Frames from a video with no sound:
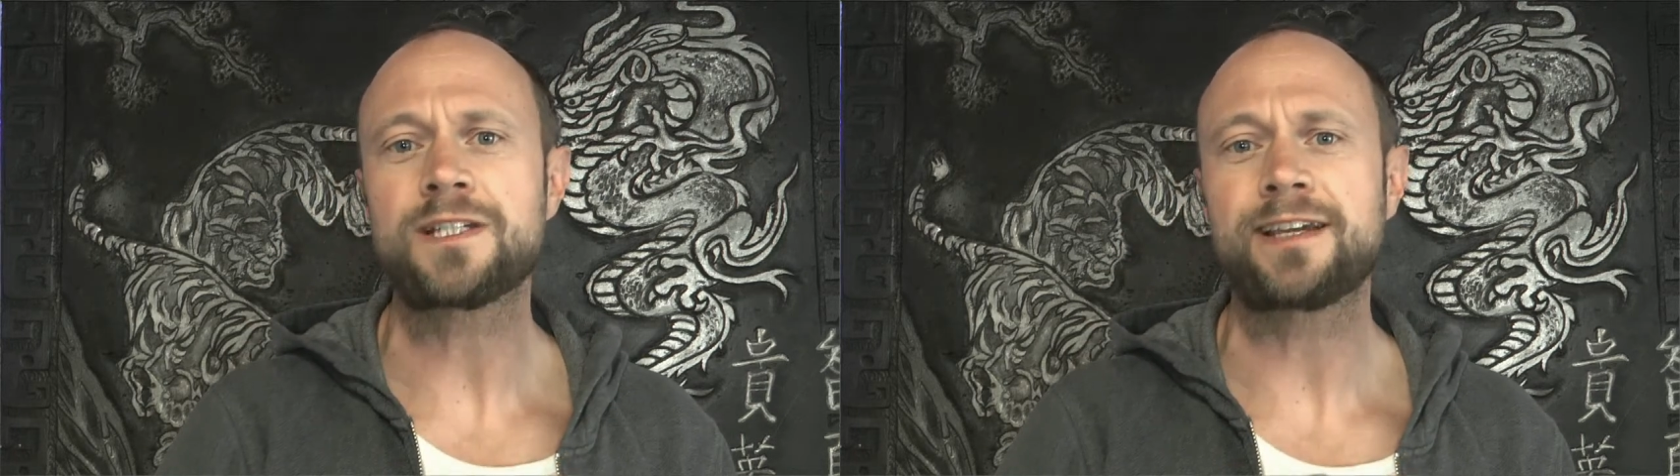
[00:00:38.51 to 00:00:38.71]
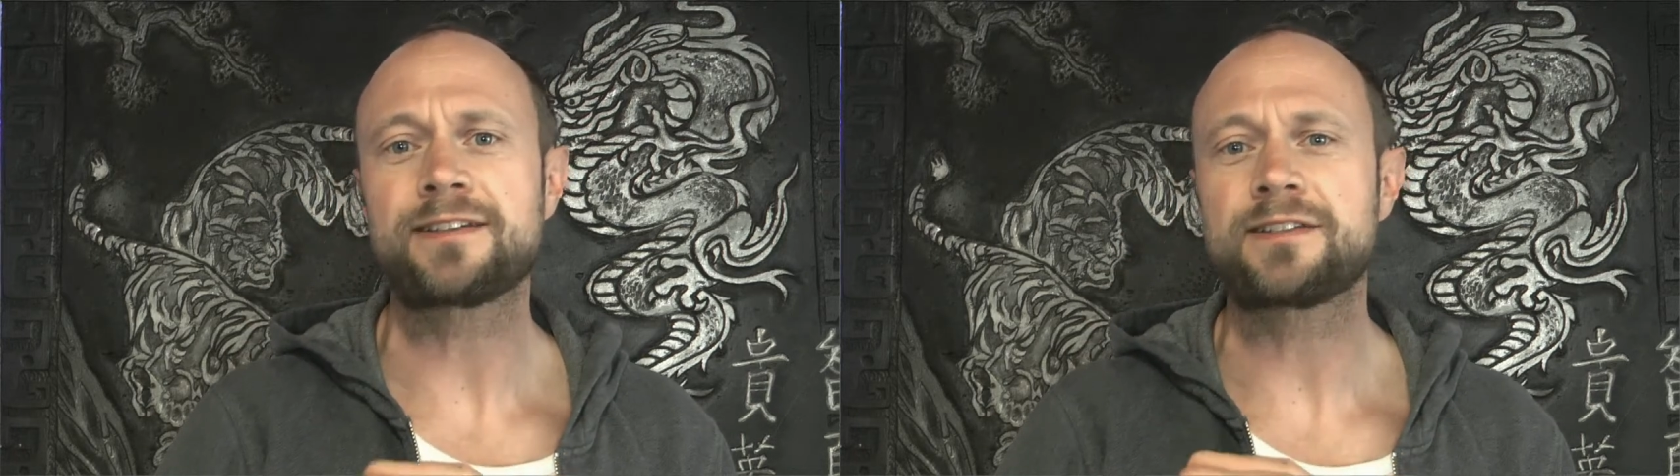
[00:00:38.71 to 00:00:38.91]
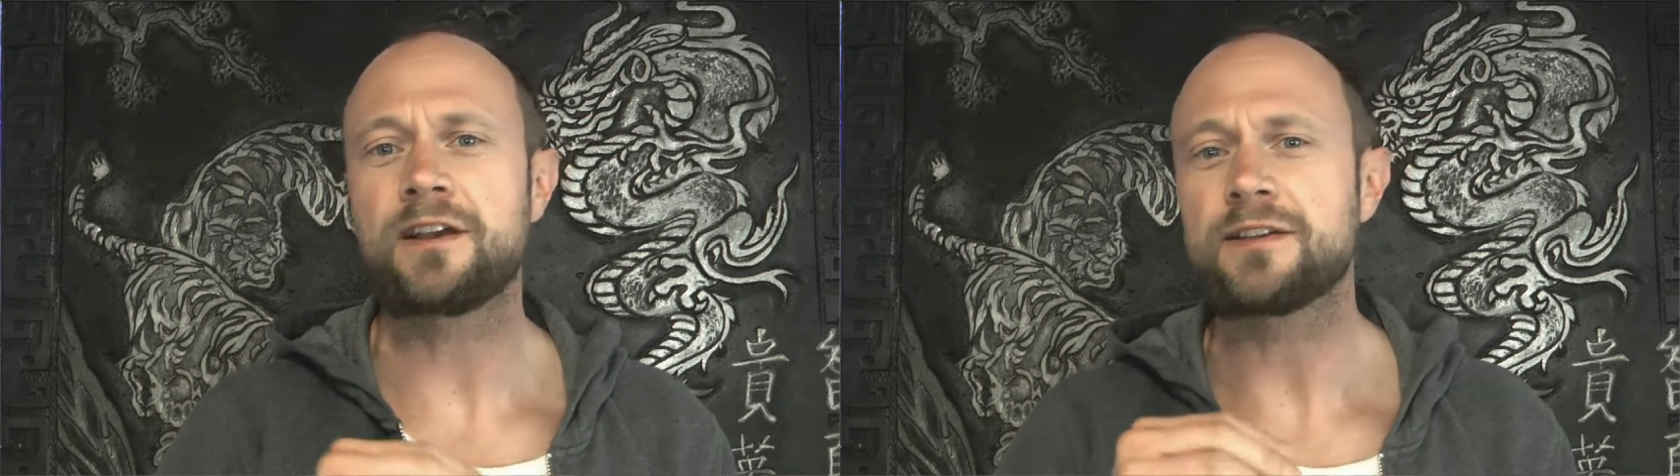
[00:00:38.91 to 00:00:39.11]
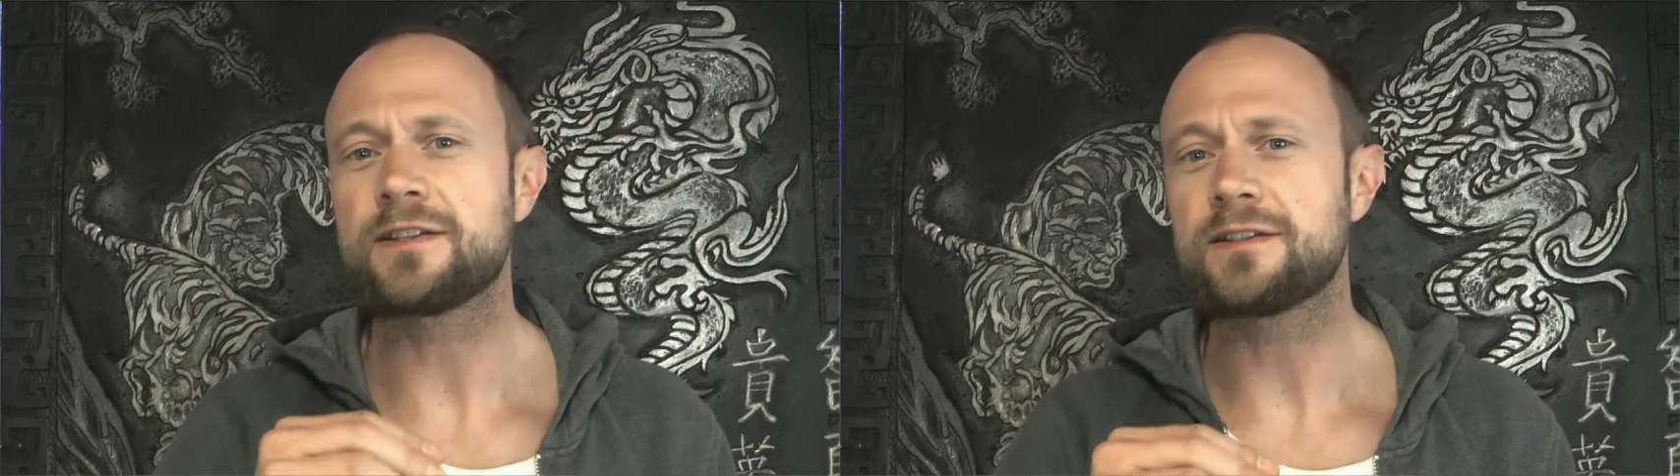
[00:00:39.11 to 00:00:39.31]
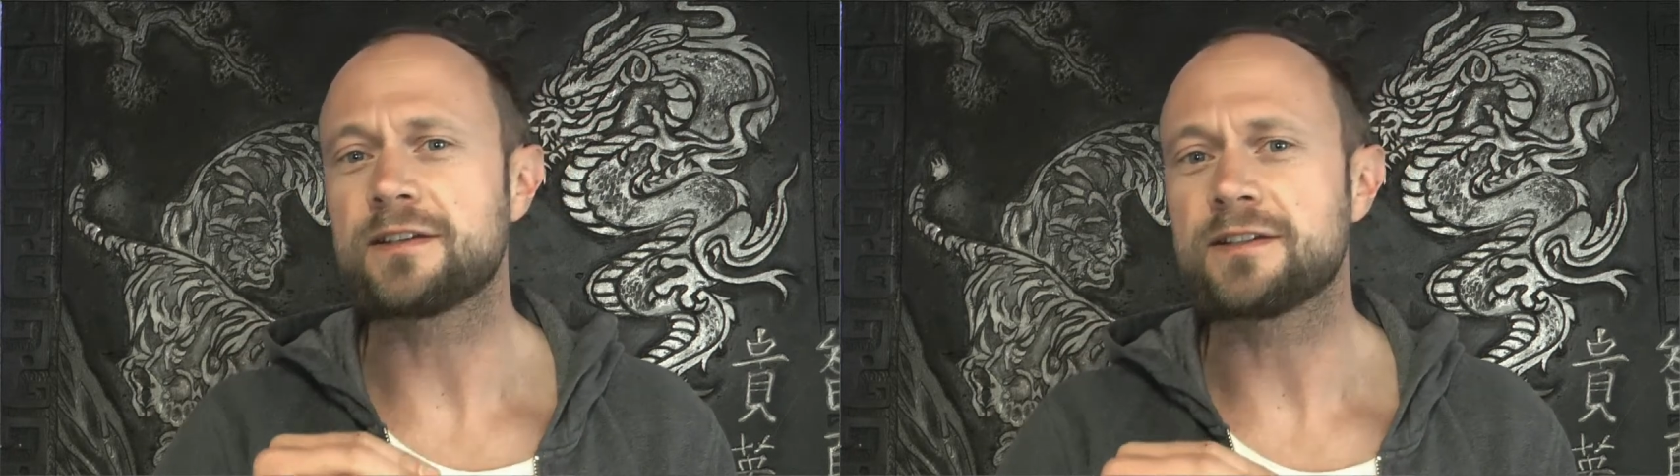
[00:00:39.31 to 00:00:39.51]

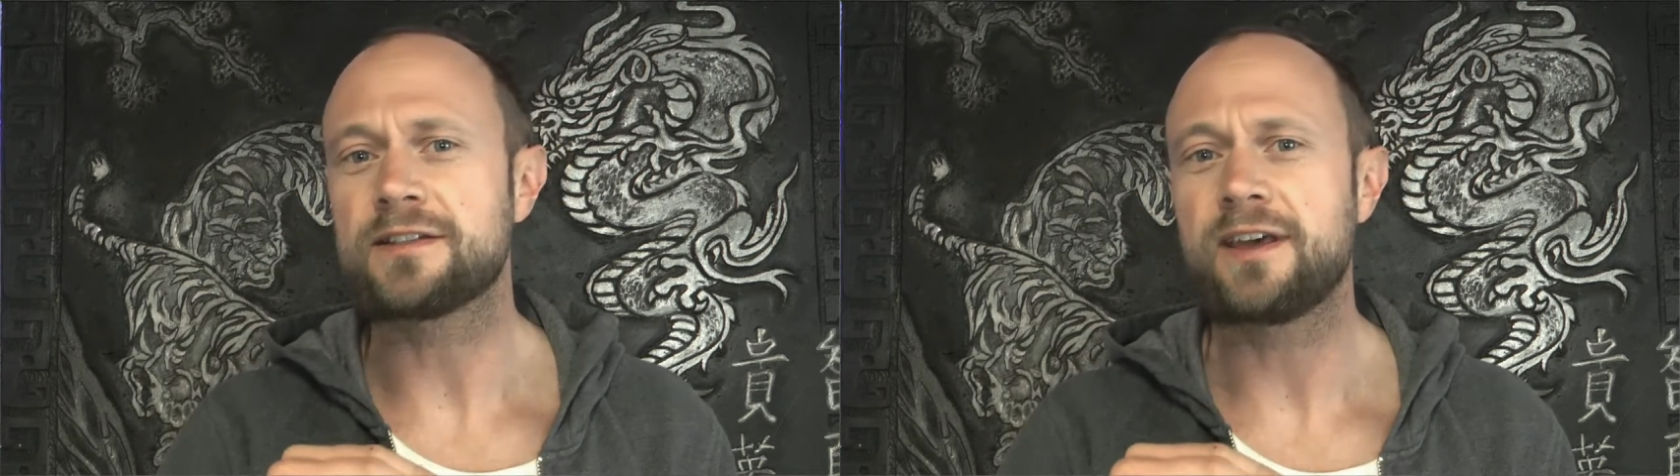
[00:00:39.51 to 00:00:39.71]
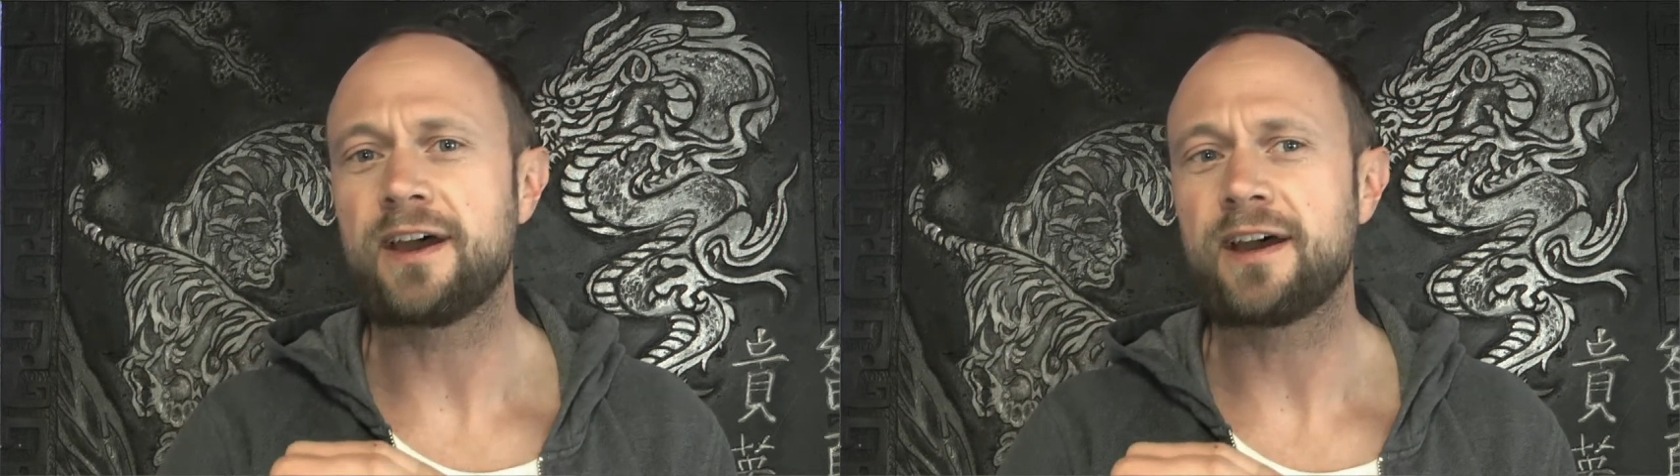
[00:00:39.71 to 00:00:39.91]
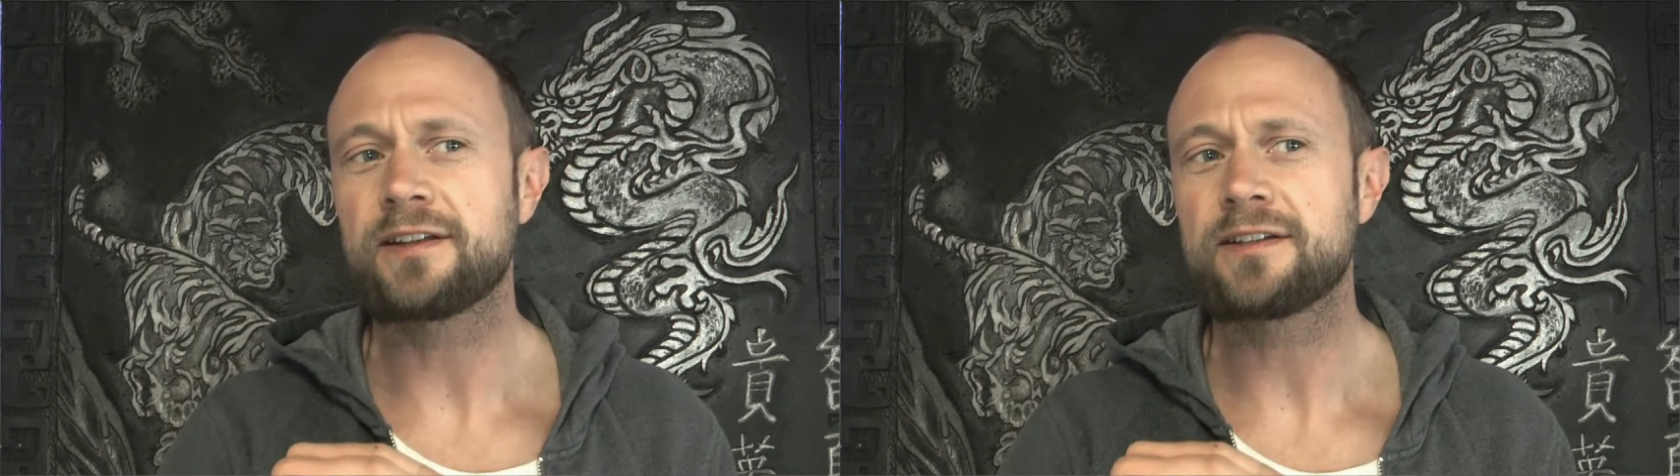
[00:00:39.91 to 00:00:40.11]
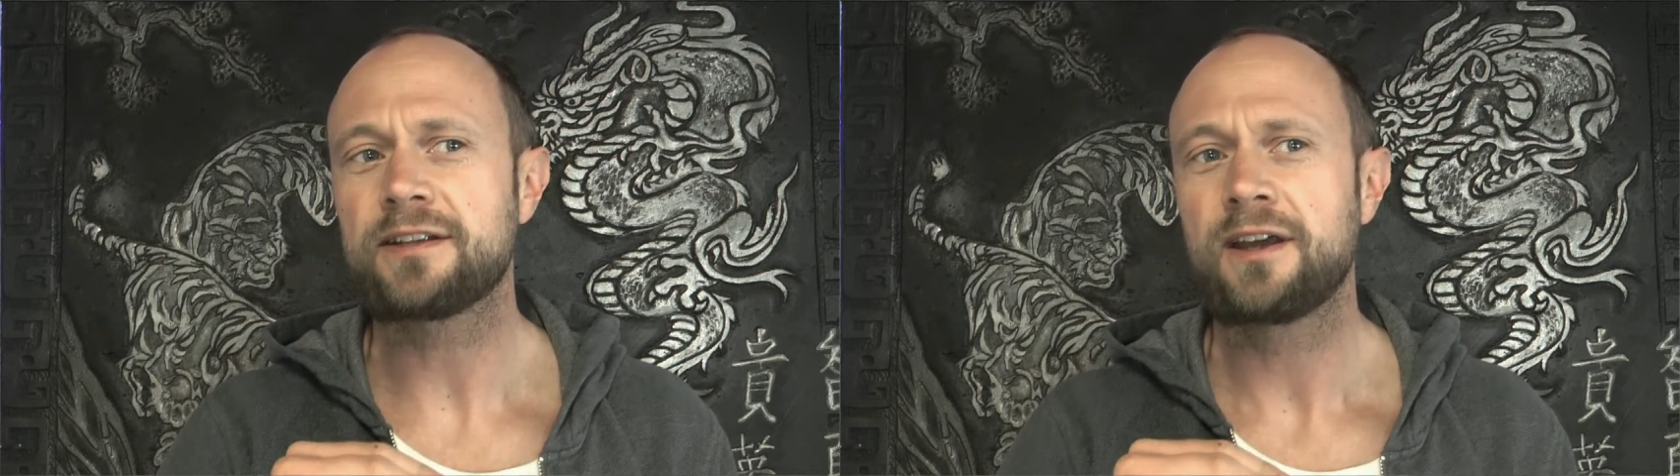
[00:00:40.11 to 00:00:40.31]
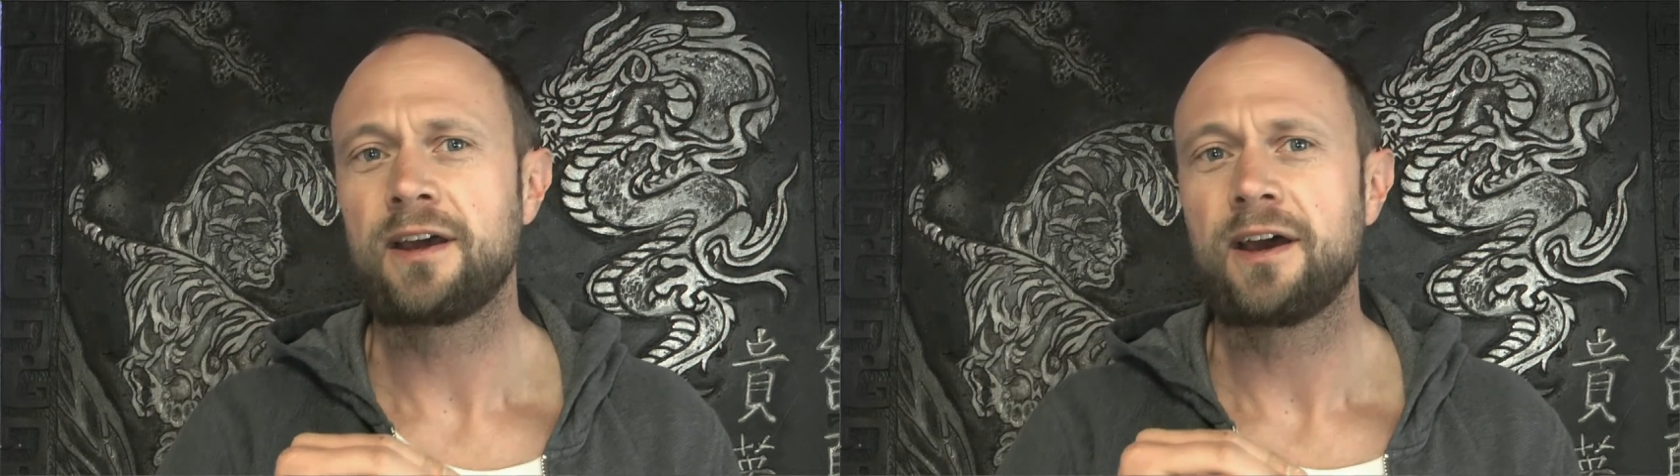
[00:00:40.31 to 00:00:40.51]
exercises is that
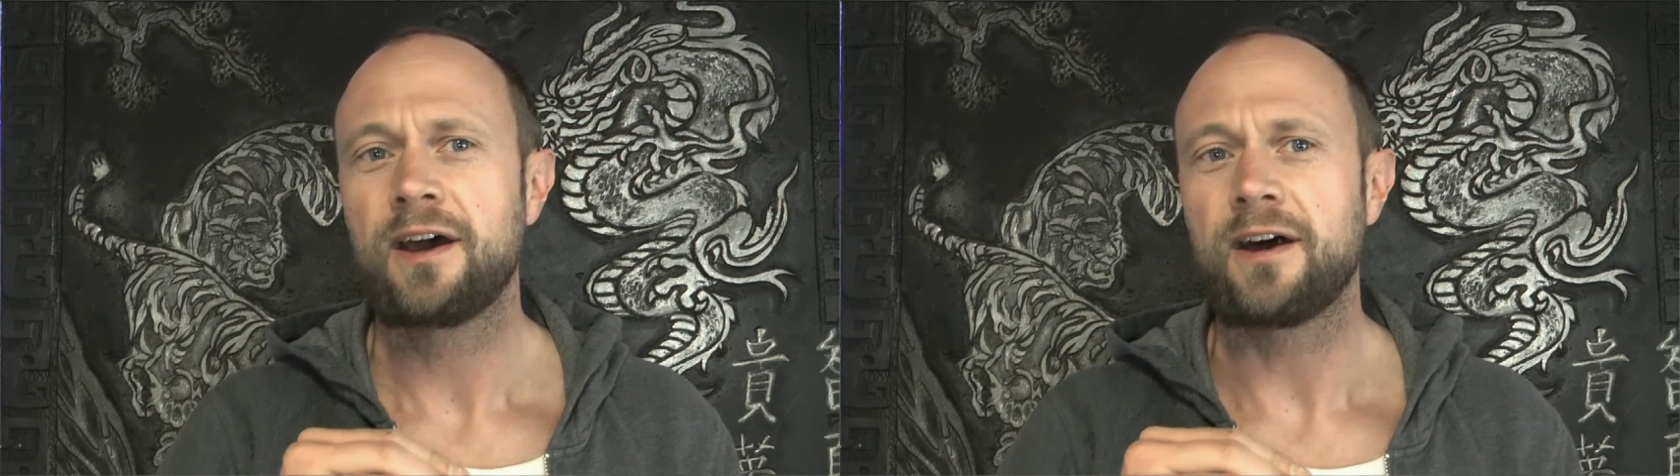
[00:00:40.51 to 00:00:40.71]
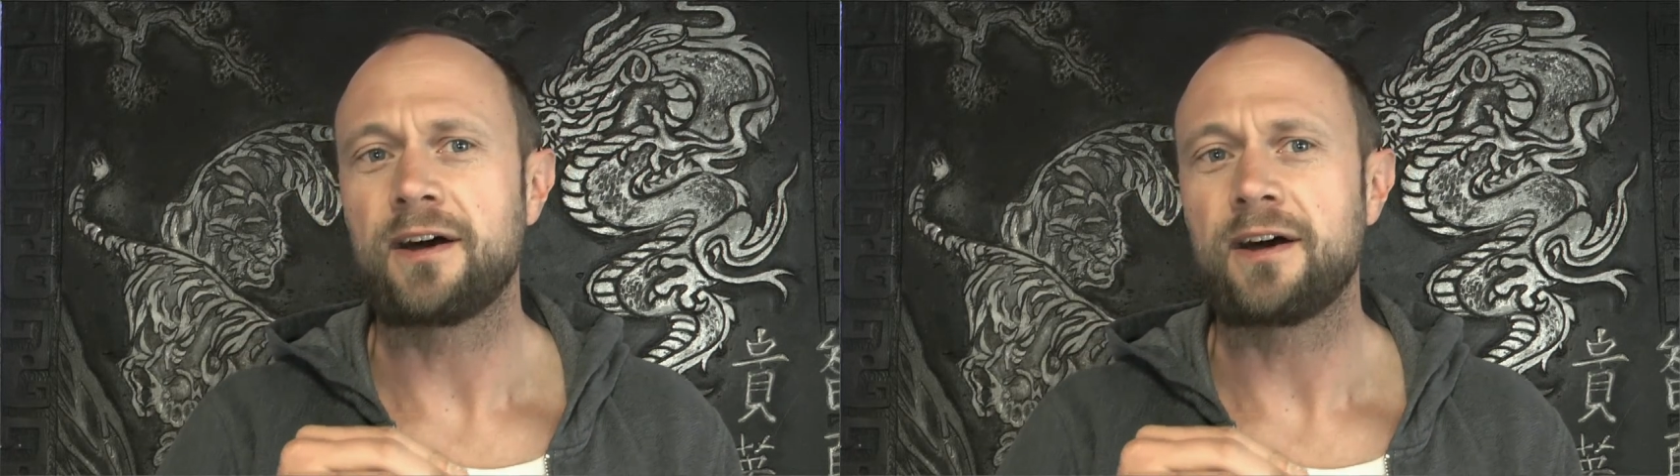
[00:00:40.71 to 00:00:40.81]
uh,